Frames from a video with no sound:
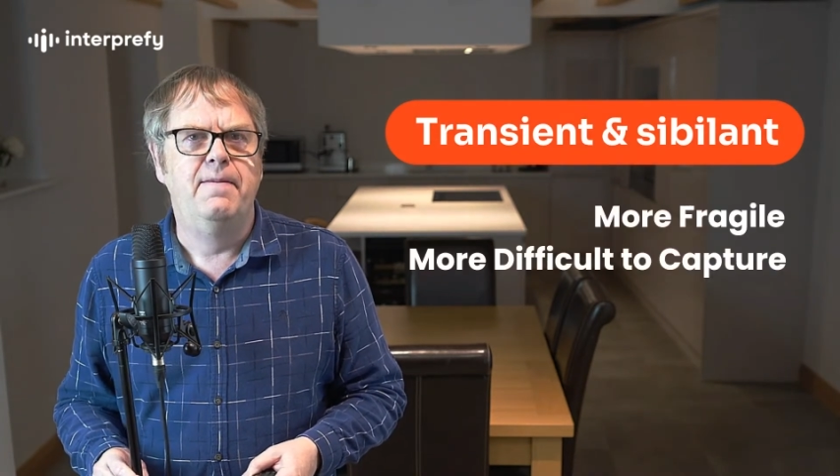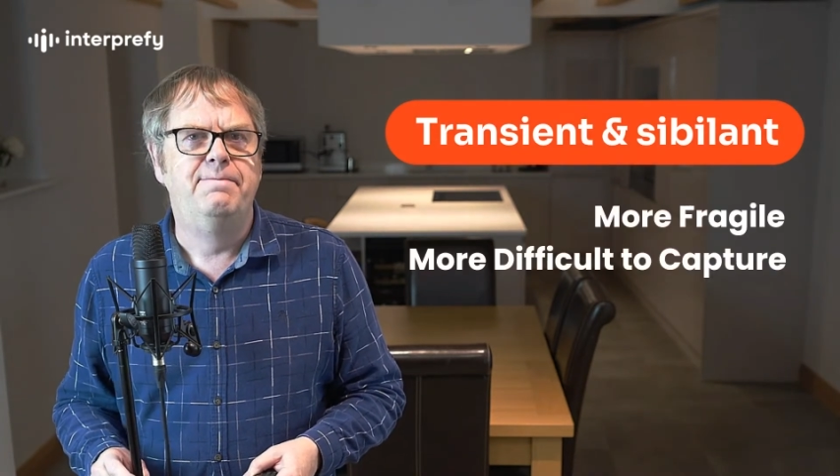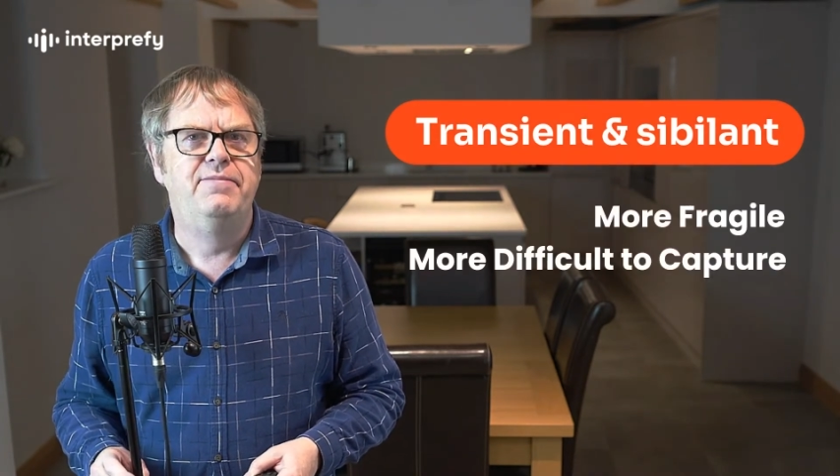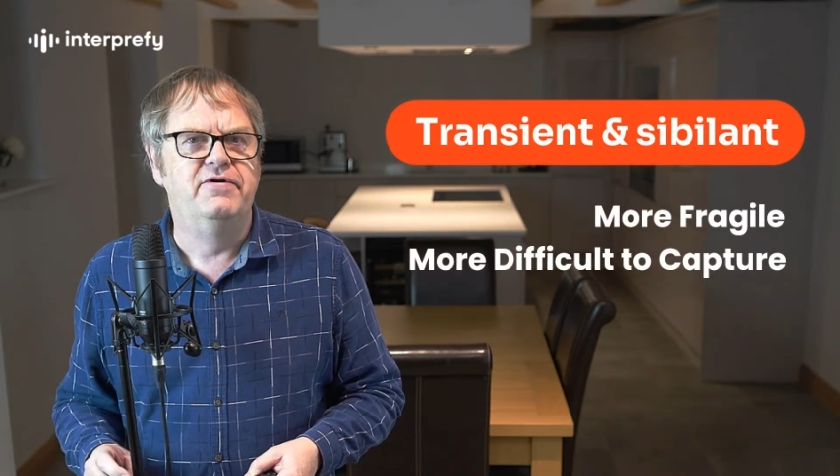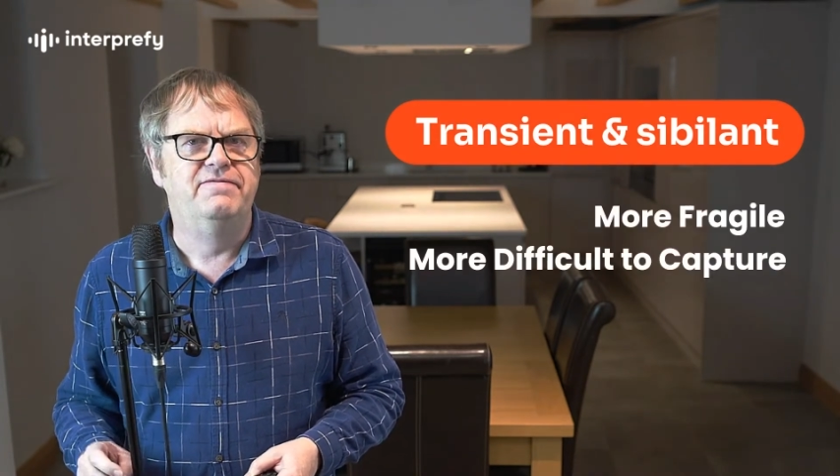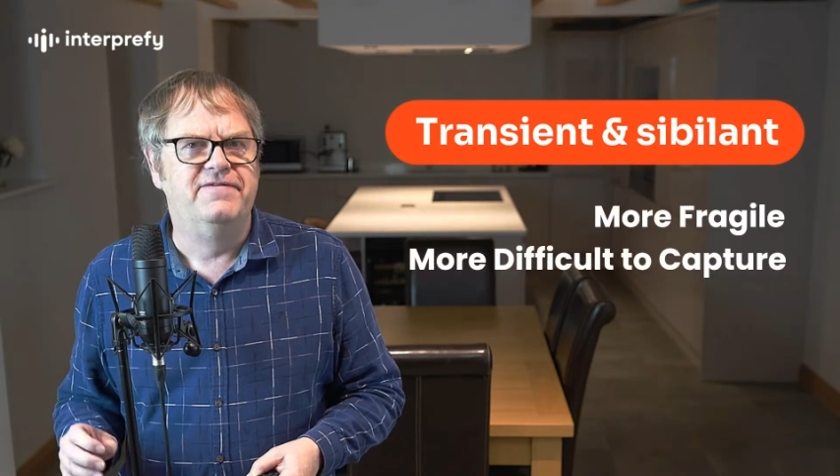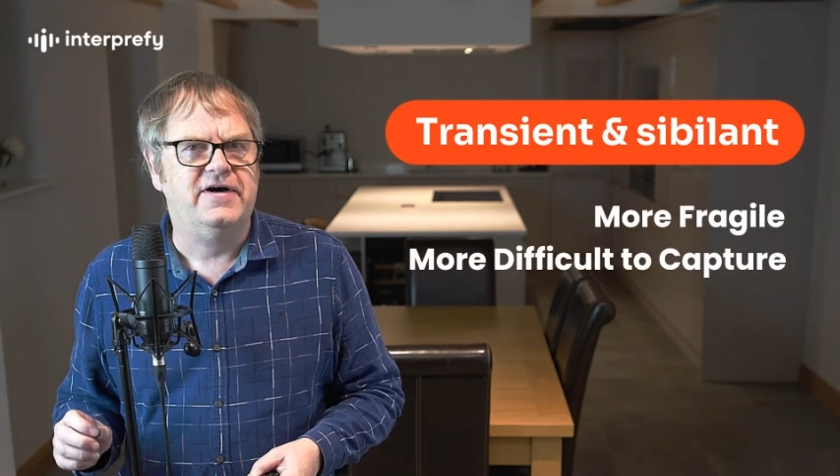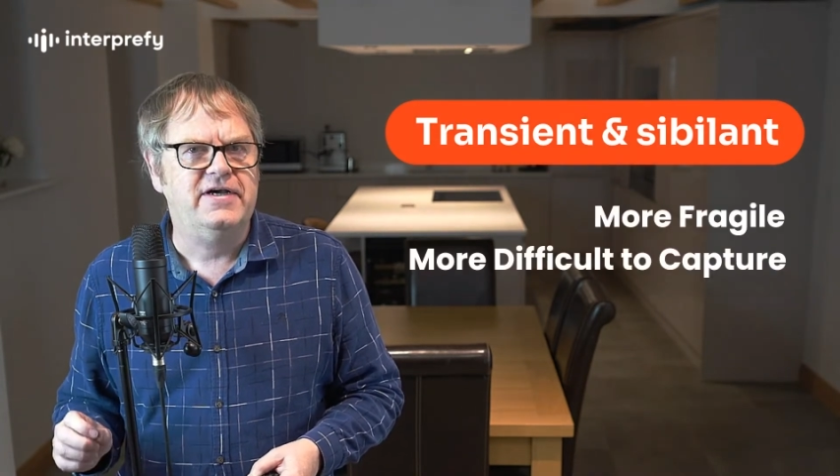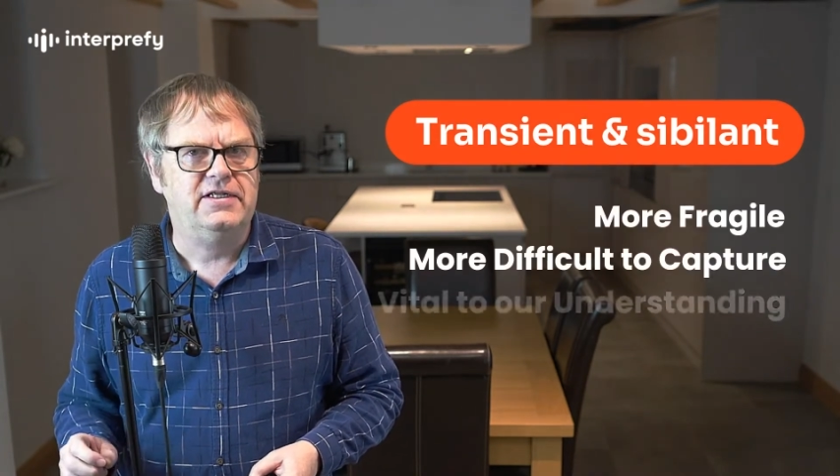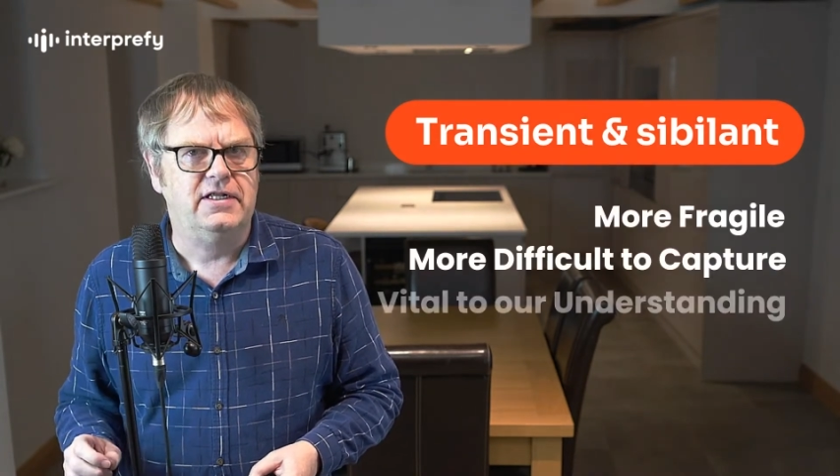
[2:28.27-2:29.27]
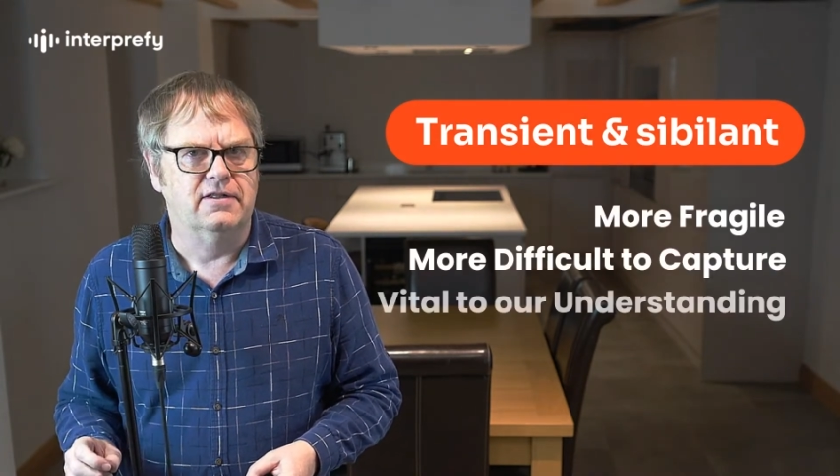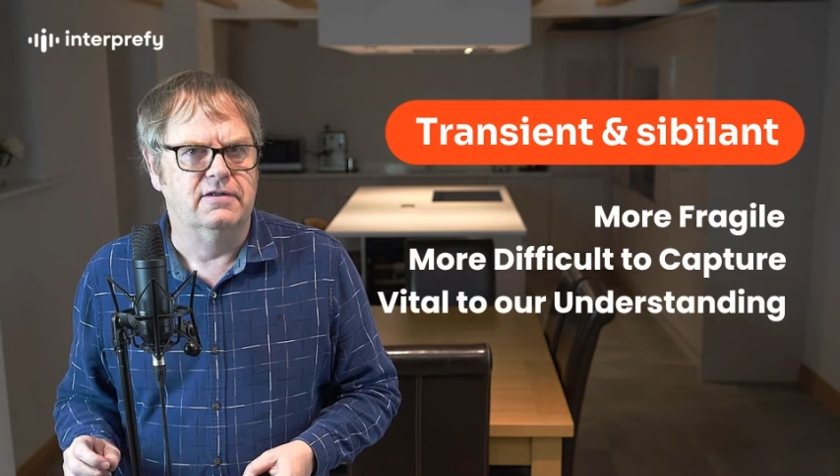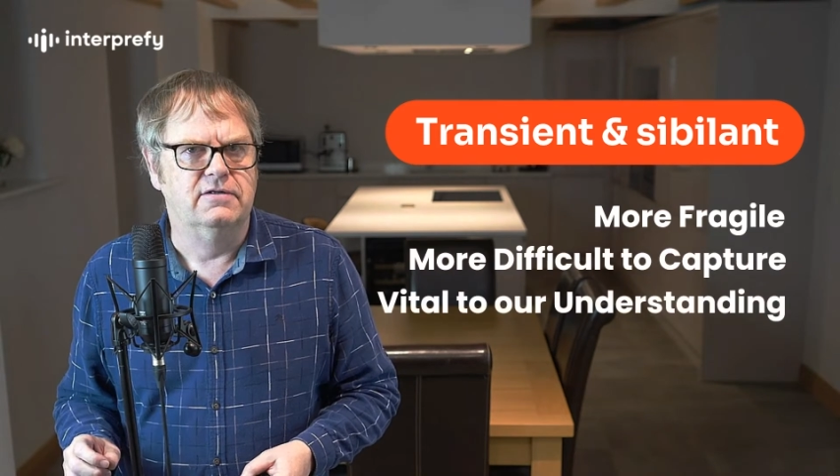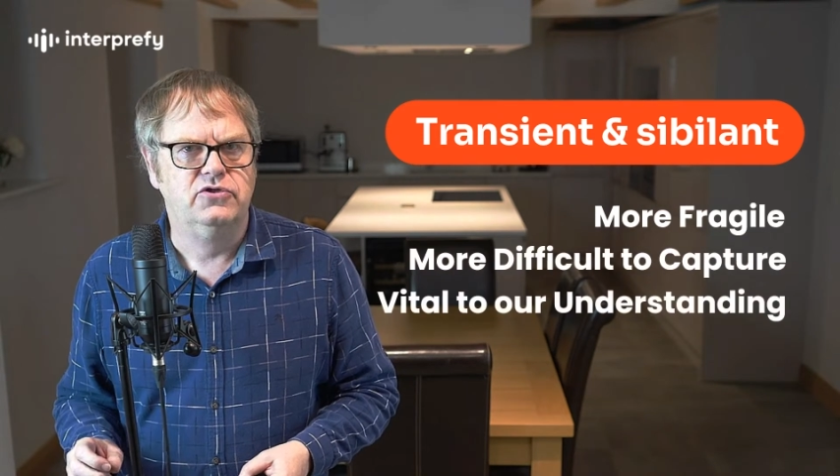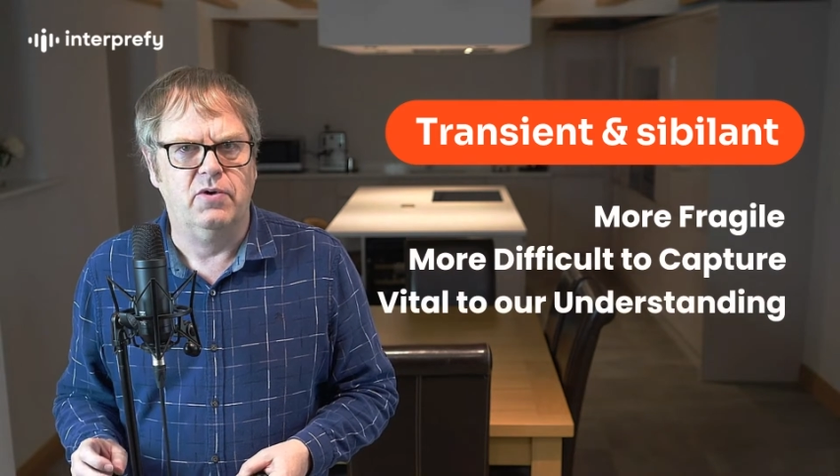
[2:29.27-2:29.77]
but vital
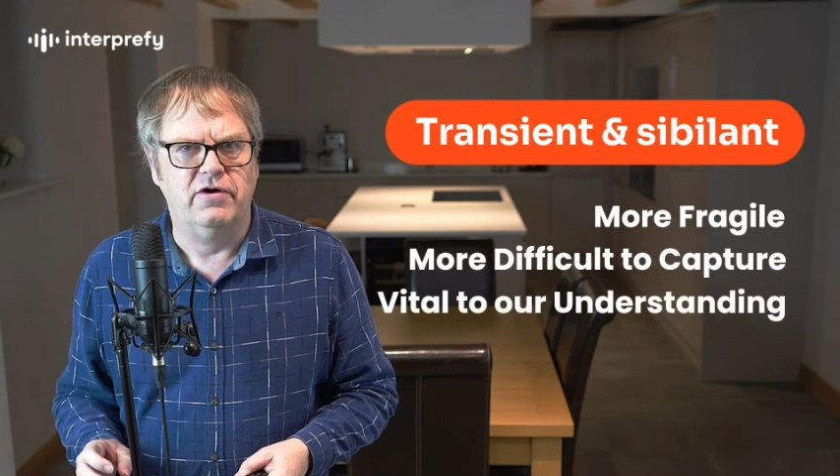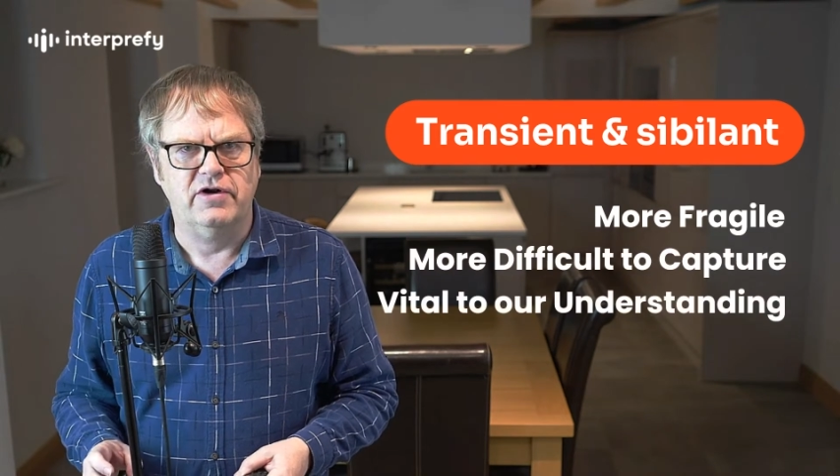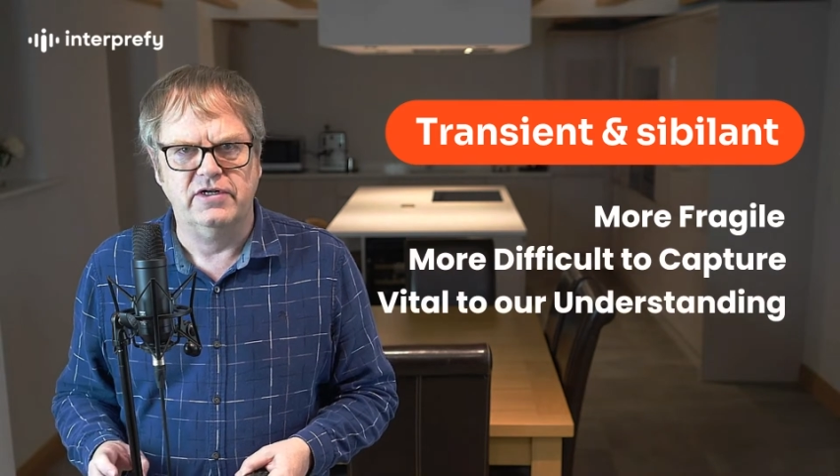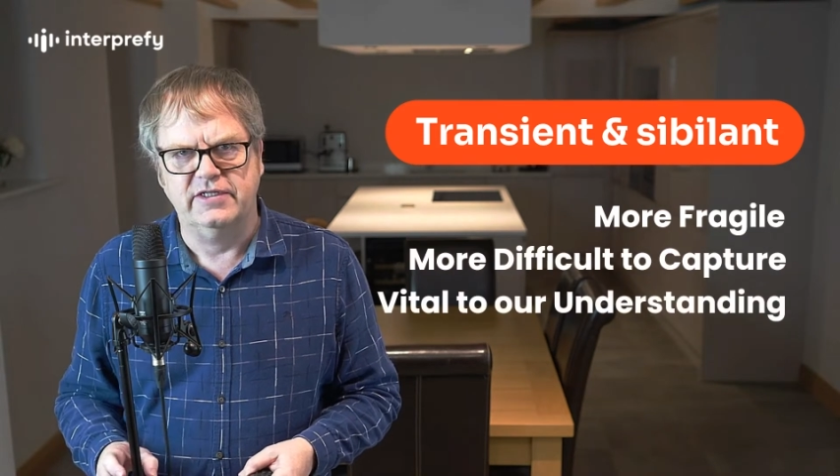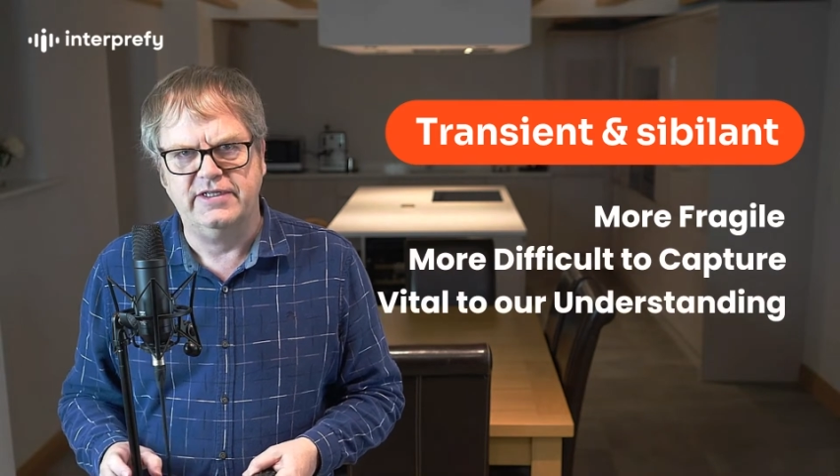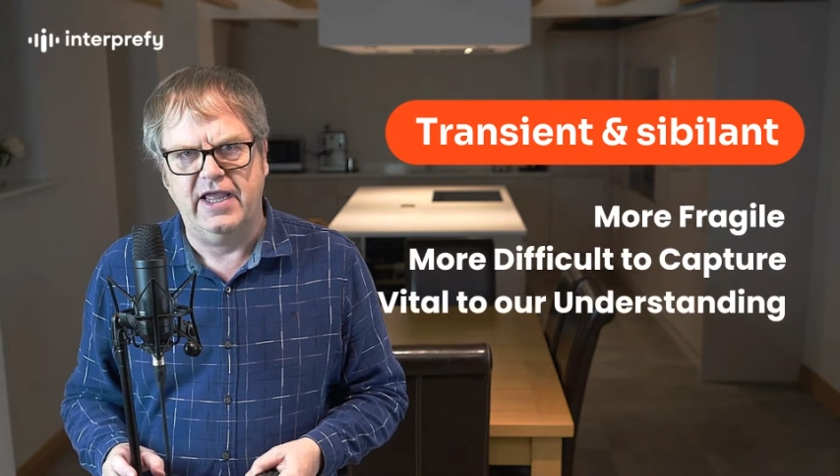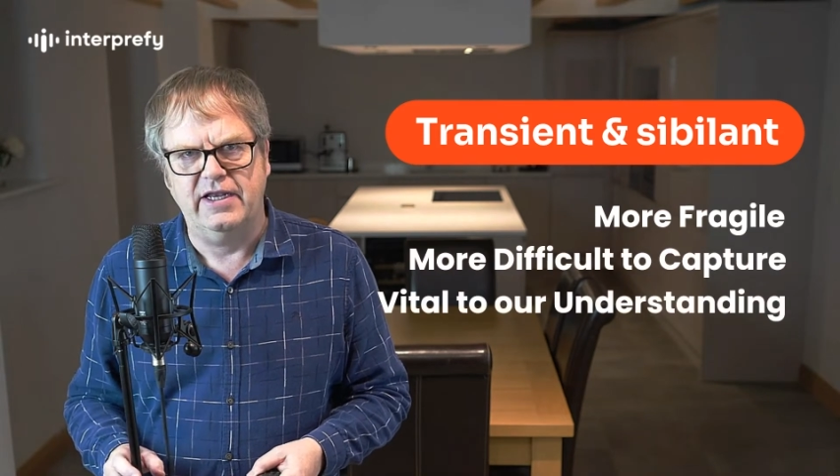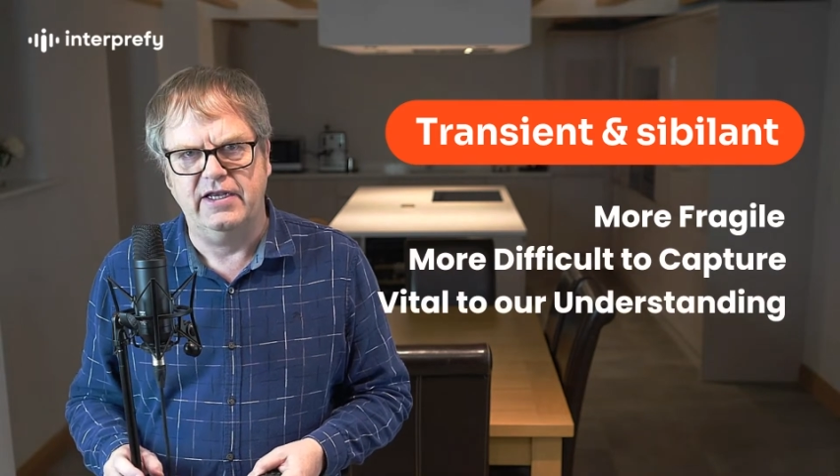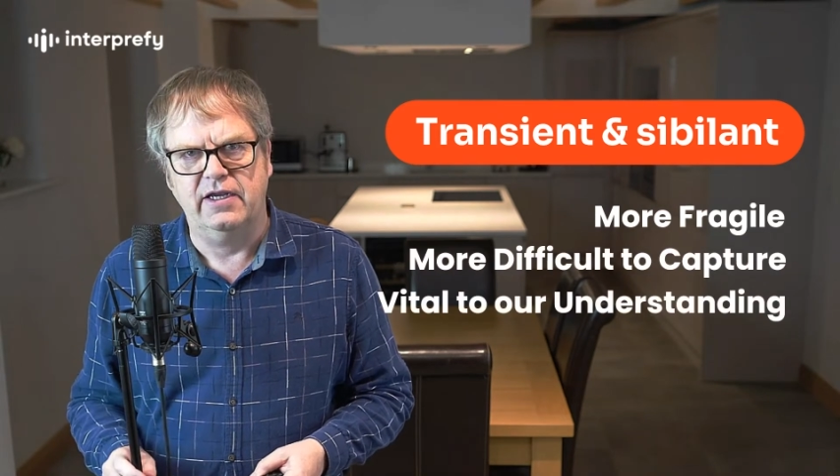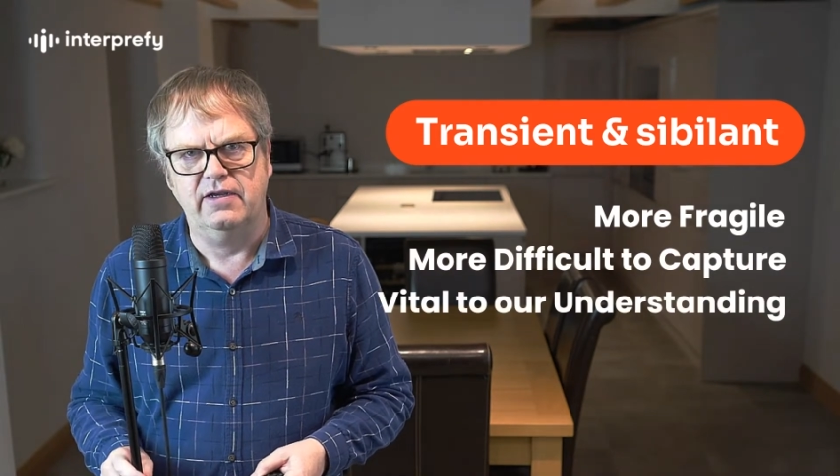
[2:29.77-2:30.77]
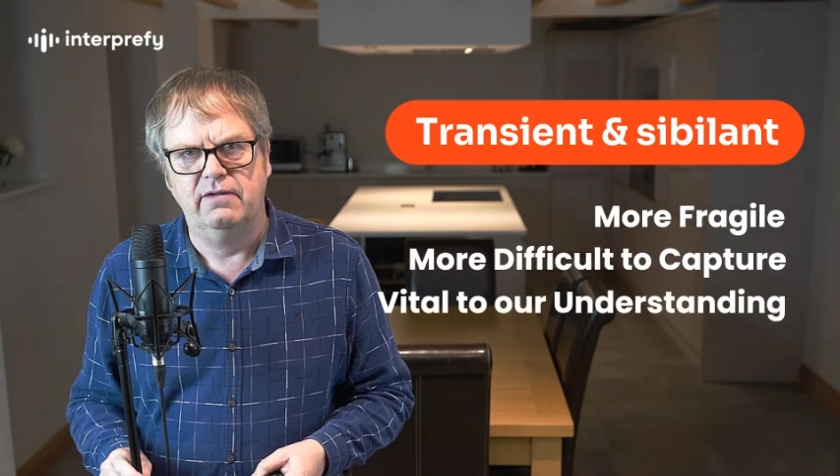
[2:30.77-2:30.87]
to our understanding.